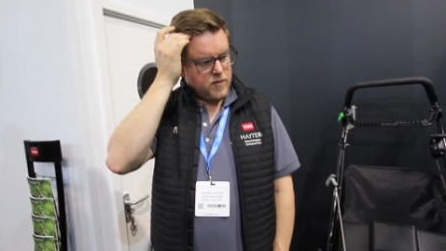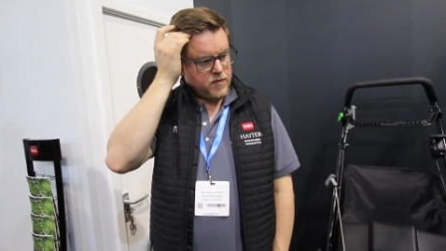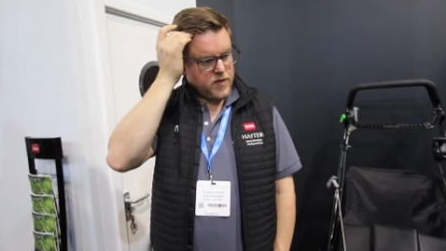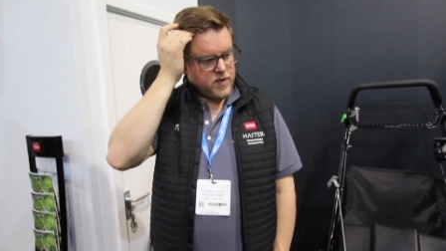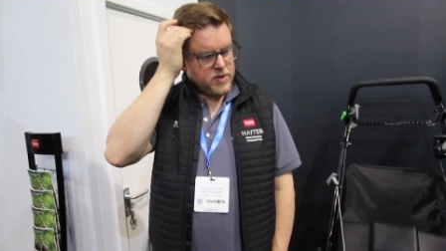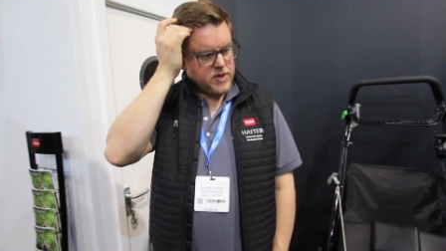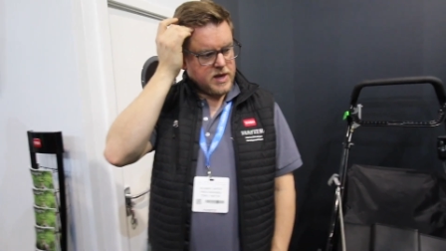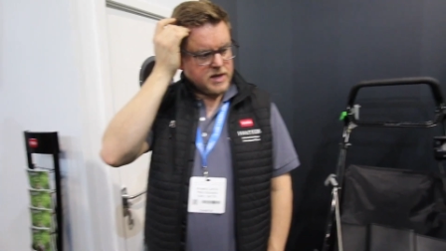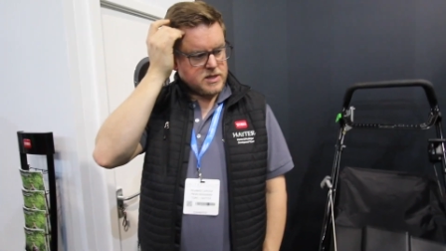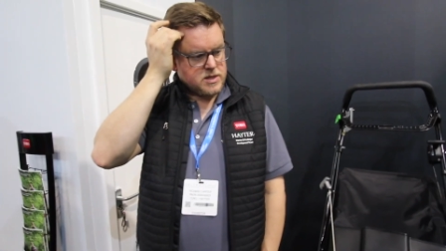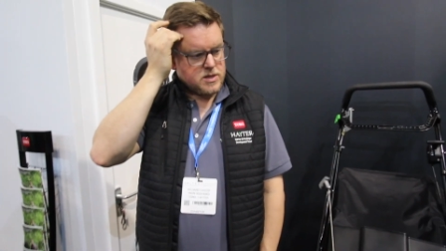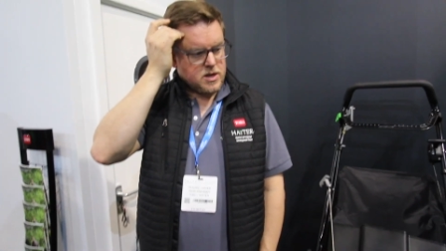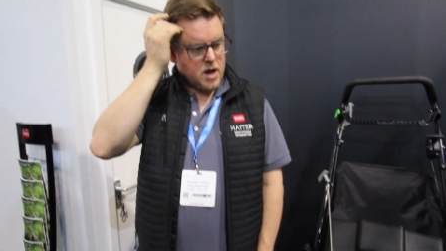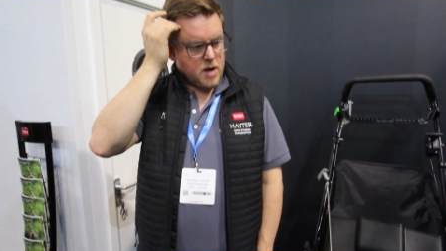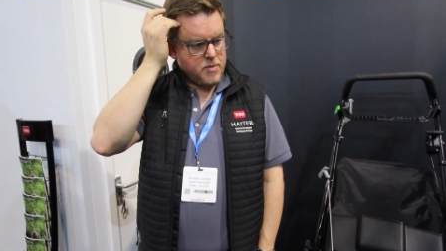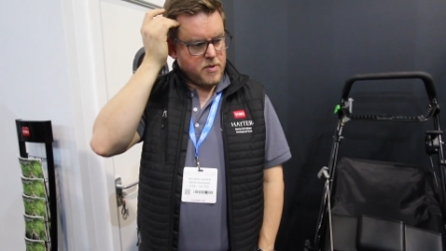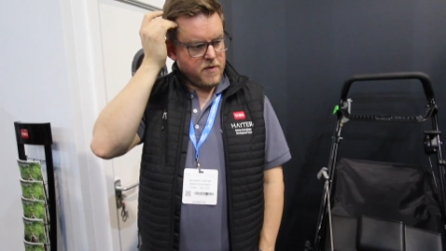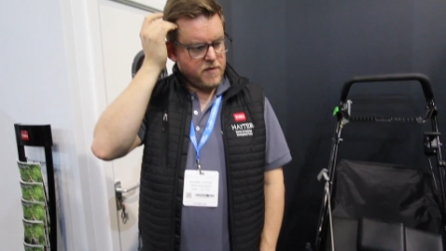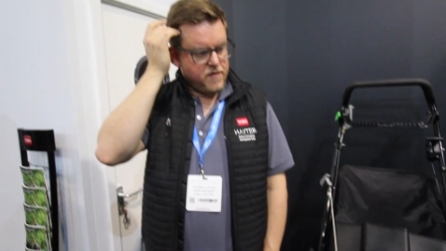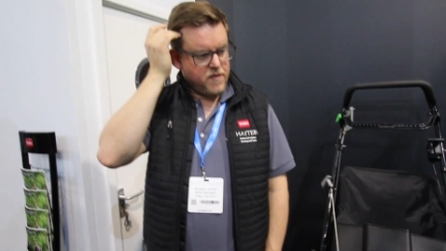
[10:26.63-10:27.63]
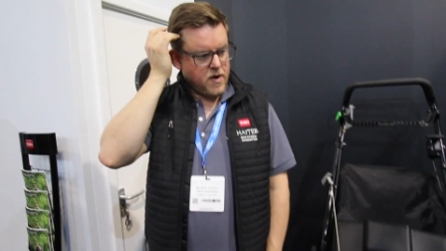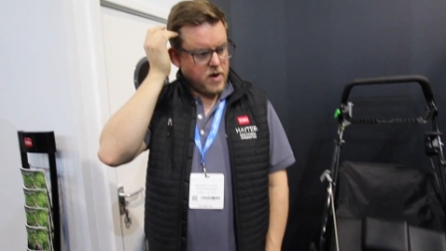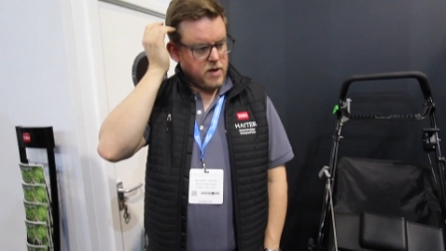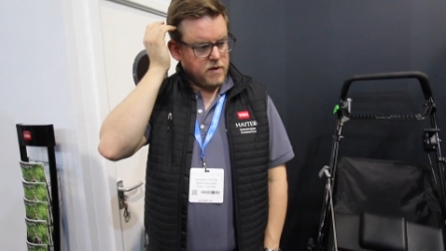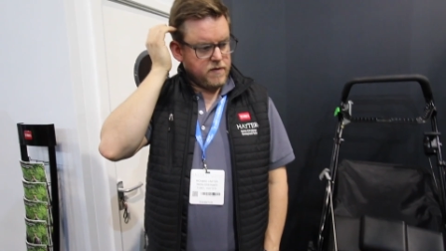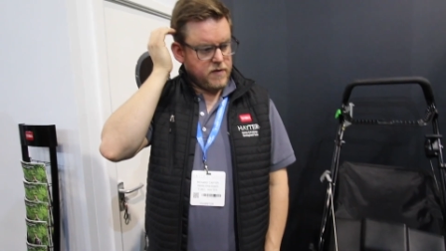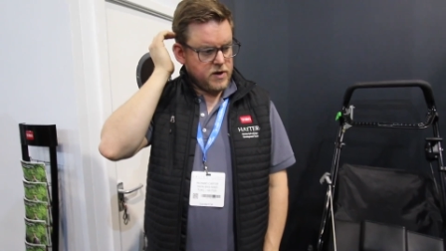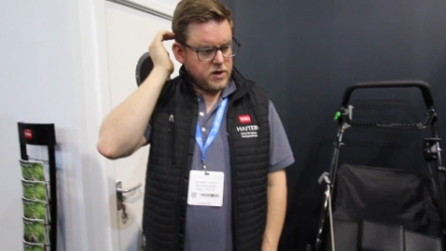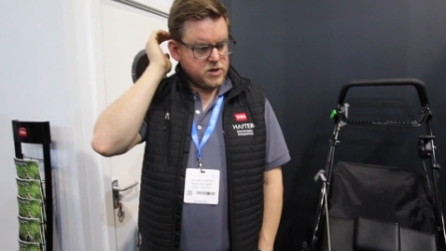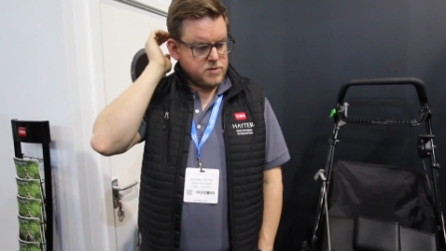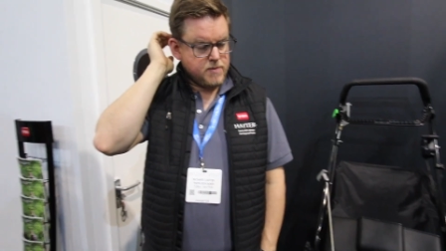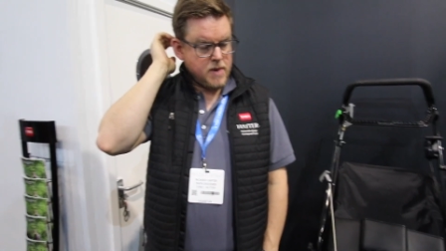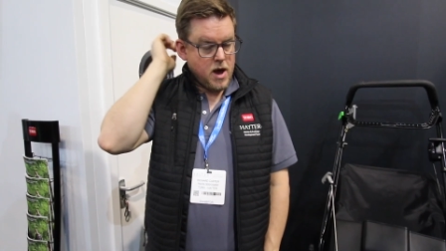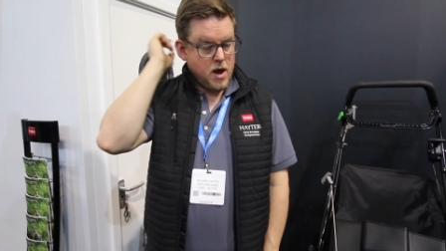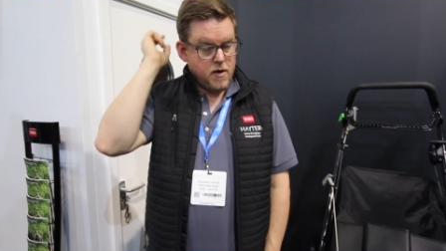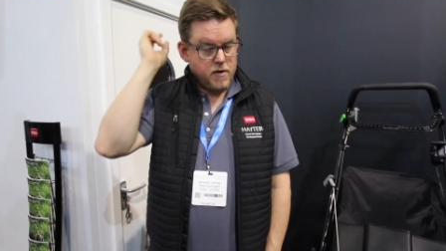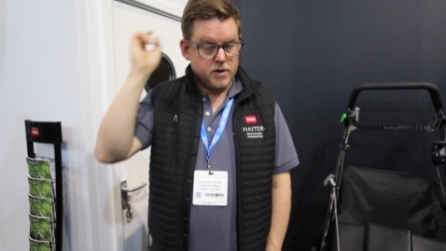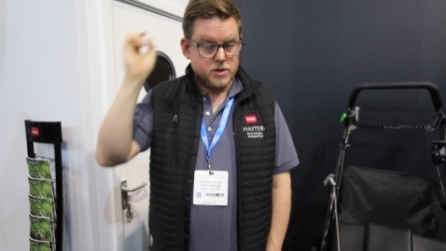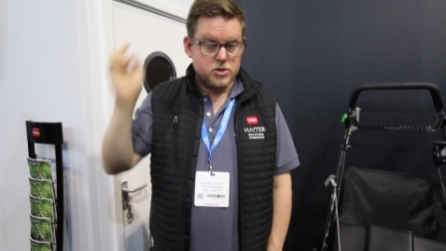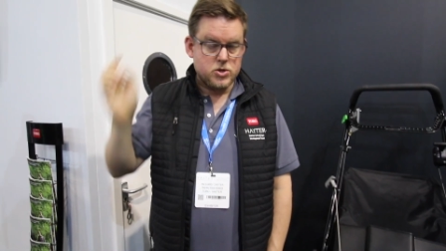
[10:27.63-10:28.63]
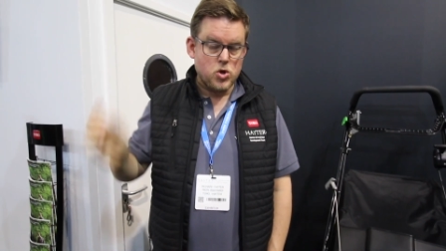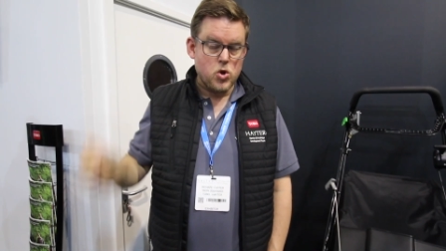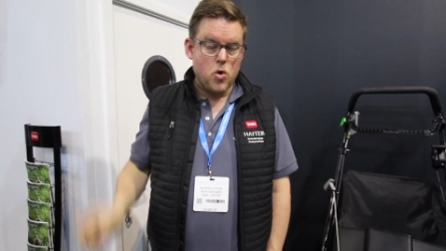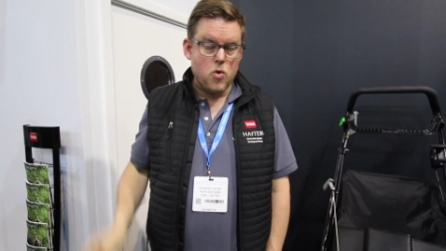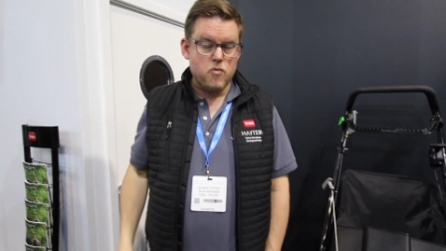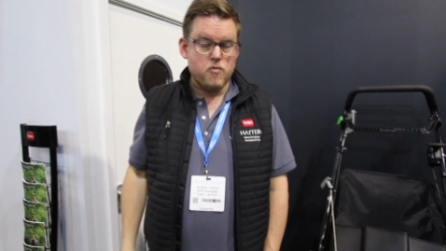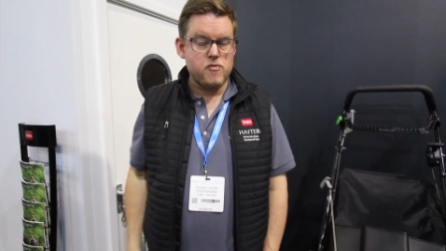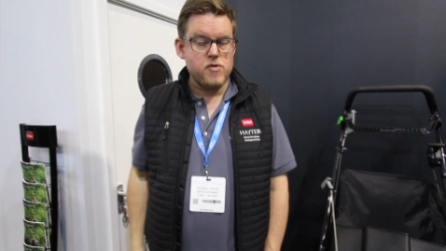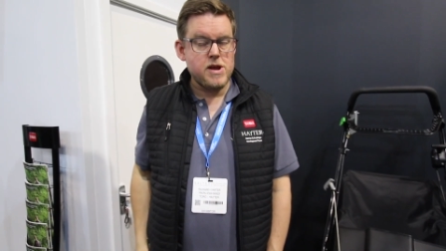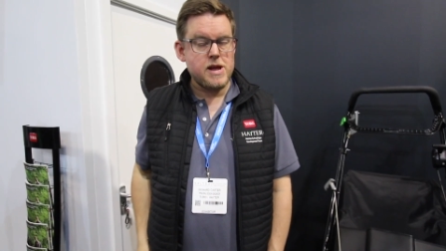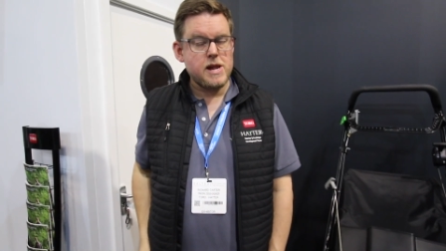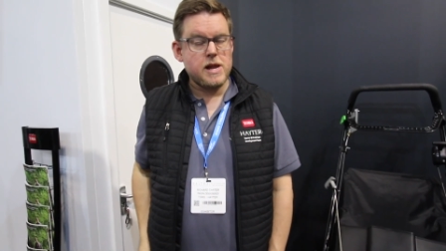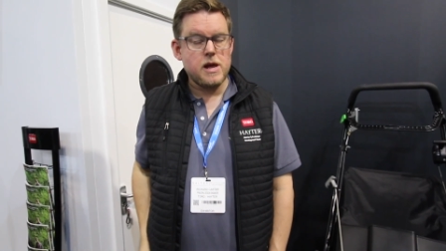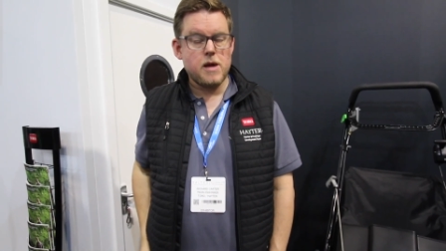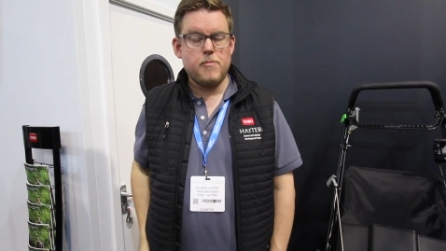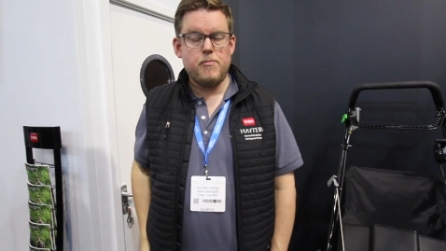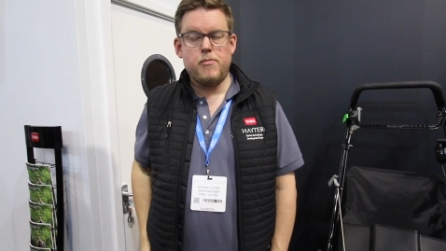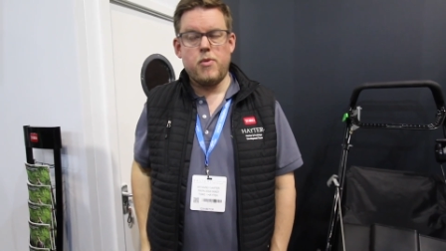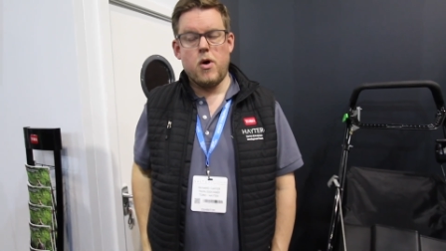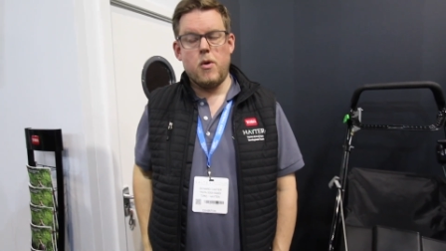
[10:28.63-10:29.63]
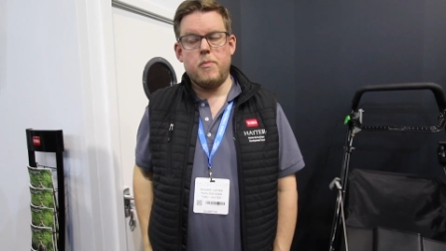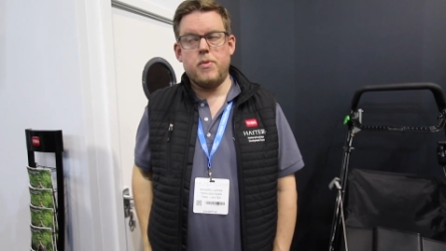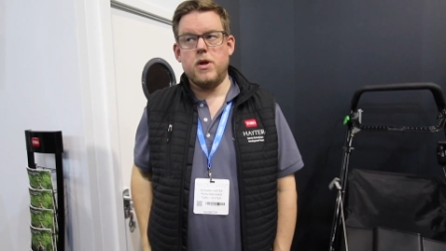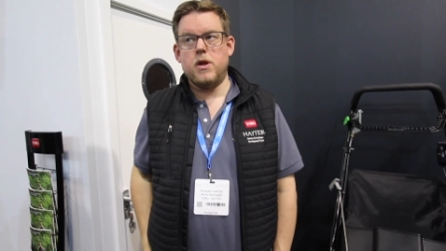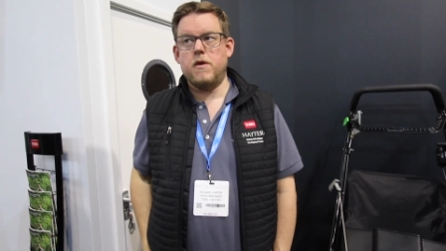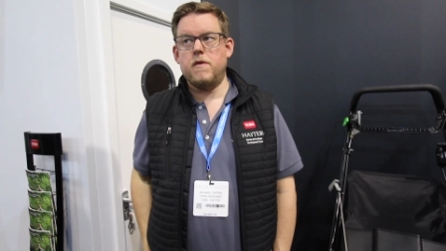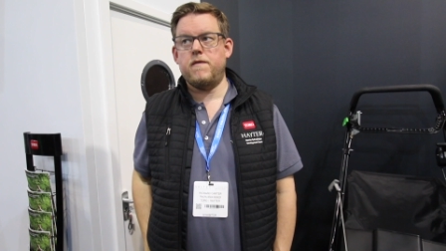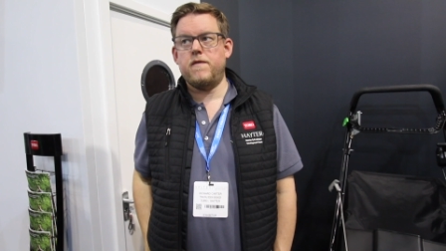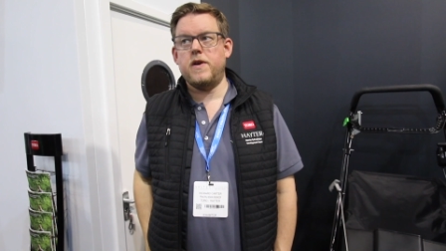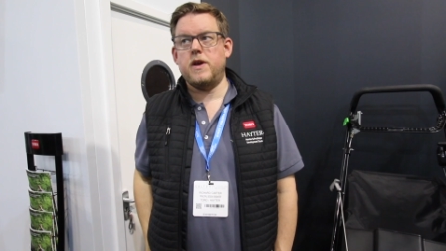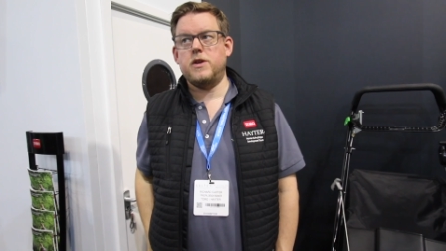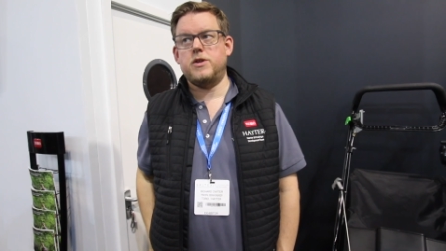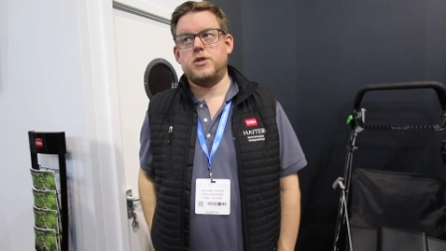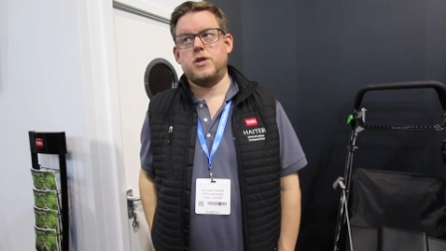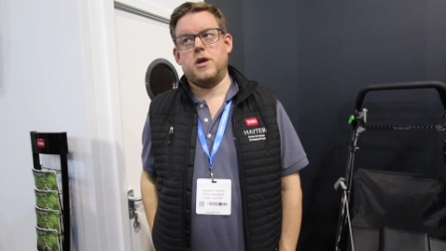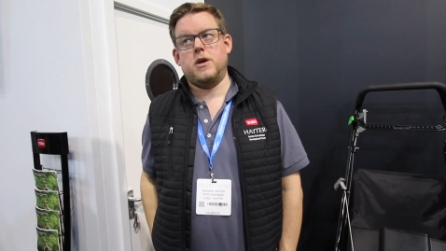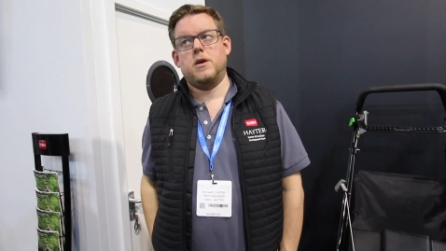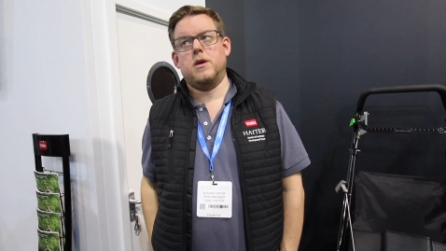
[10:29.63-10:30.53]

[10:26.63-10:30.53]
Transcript: for this type of fine finish mower, it's not really a popular feature,